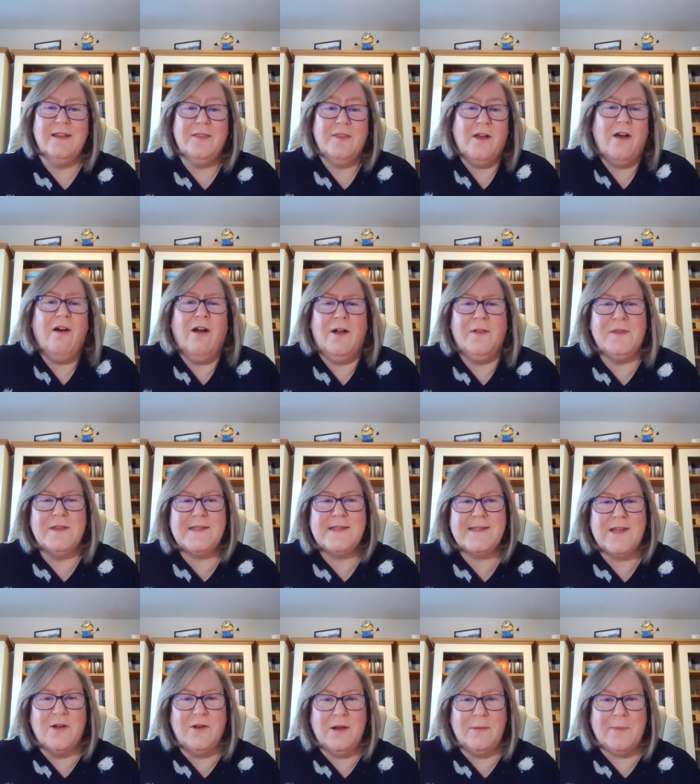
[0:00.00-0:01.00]
the heart and the
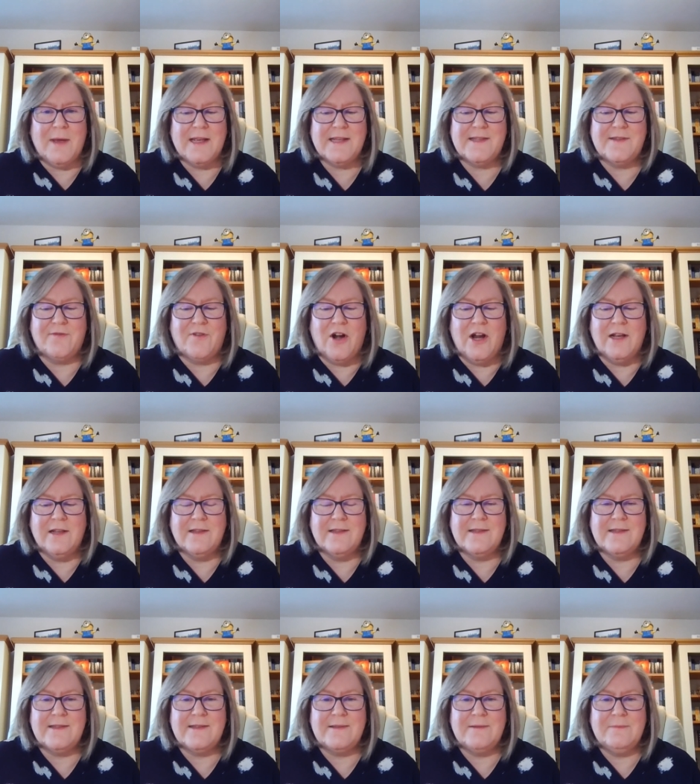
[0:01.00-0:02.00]
soul are best friends.